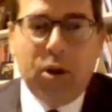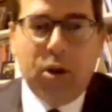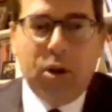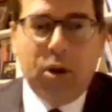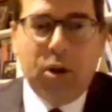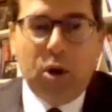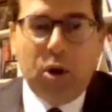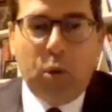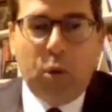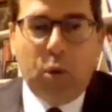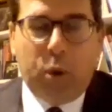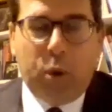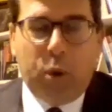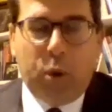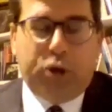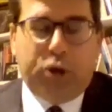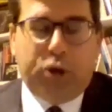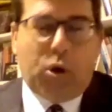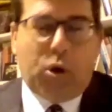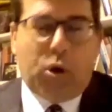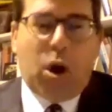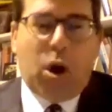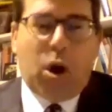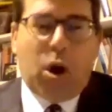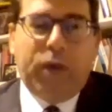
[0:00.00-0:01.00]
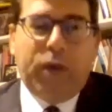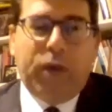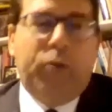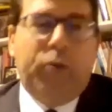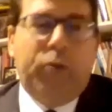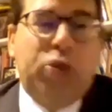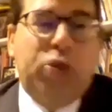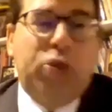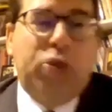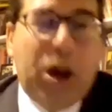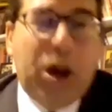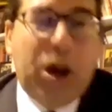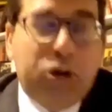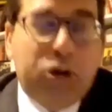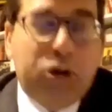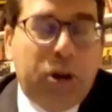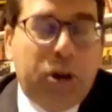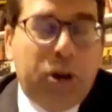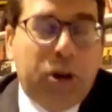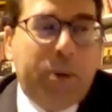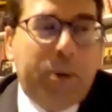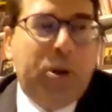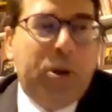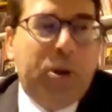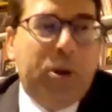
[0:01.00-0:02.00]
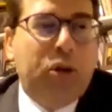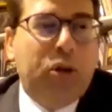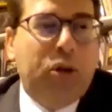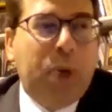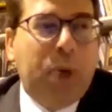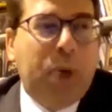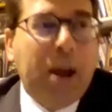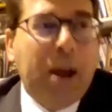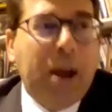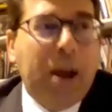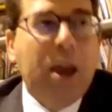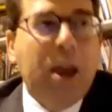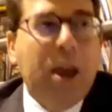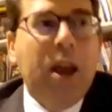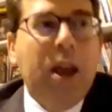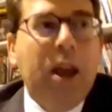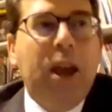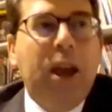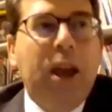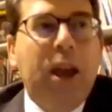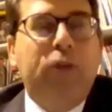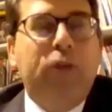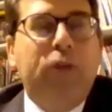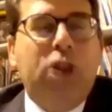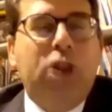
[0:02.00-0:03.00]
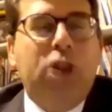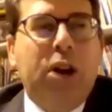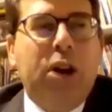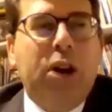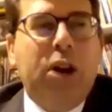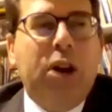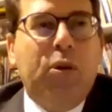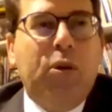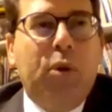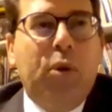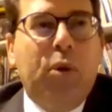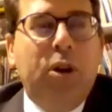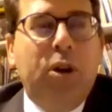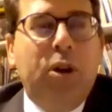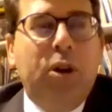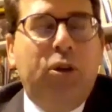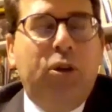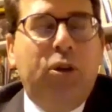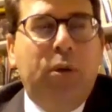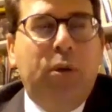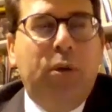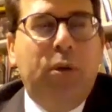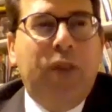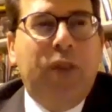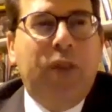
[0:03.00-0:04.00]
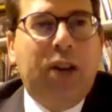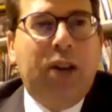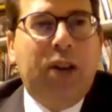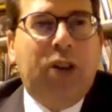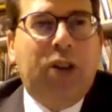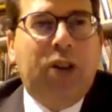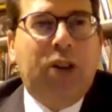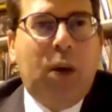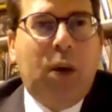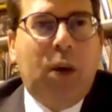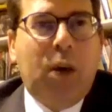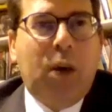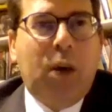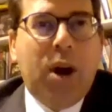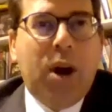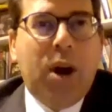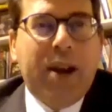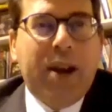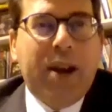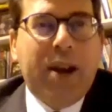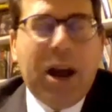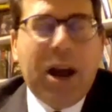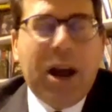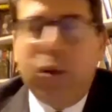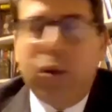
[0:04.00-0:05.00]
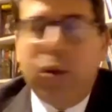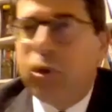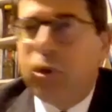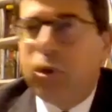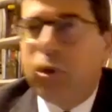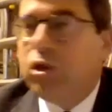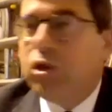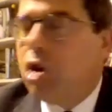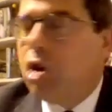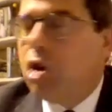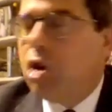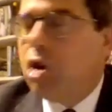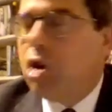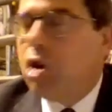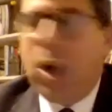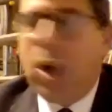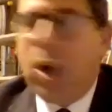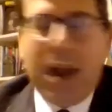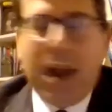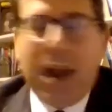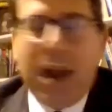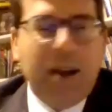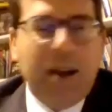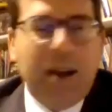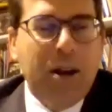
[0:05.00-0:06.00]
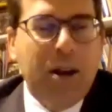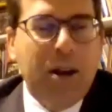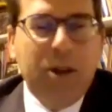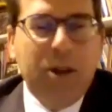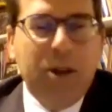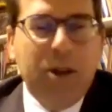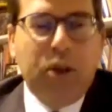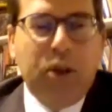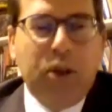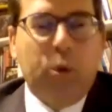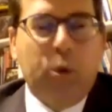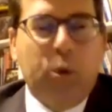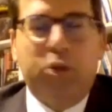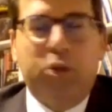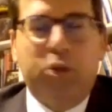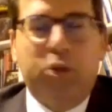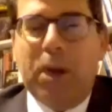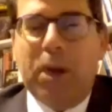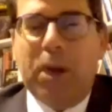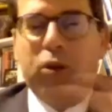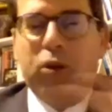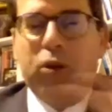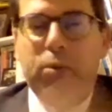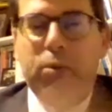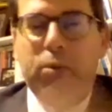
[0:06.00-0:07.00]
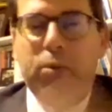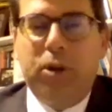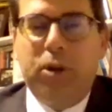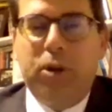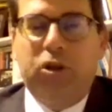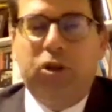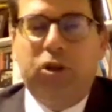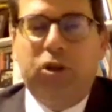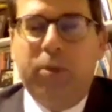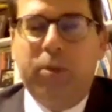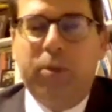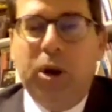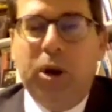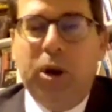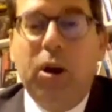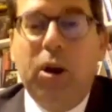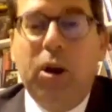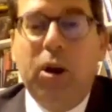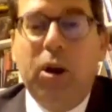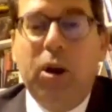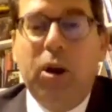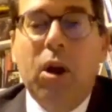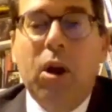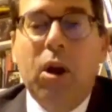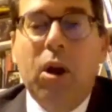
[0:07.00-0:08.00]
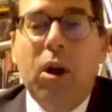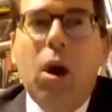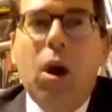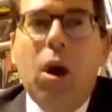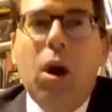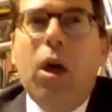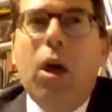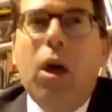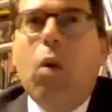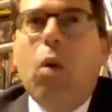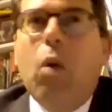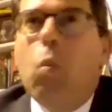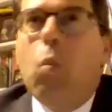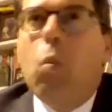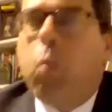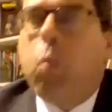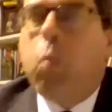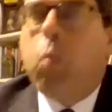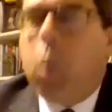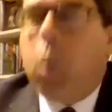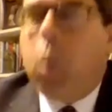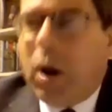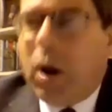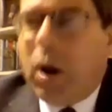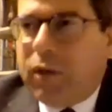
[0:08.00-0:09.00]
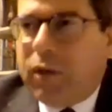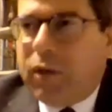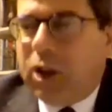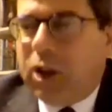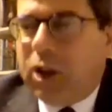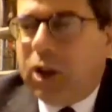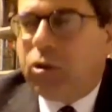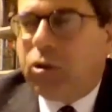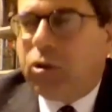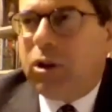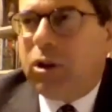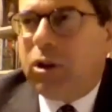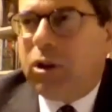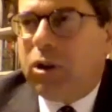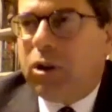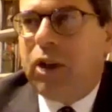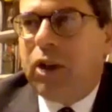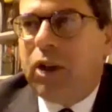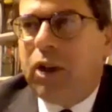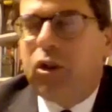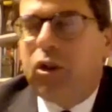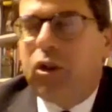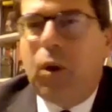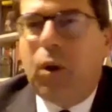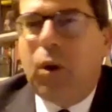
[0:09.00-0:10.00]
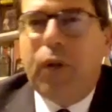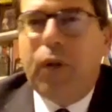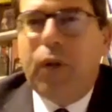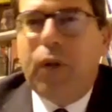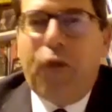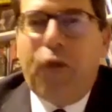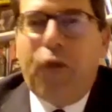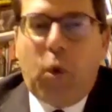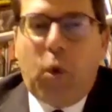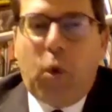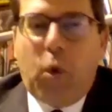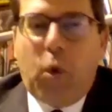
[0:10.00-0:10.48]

withdrawing from China. So let me put it this way. If China were to invade Taiwan now, there is no way that the response would be as similar. One of the interesting things going forward,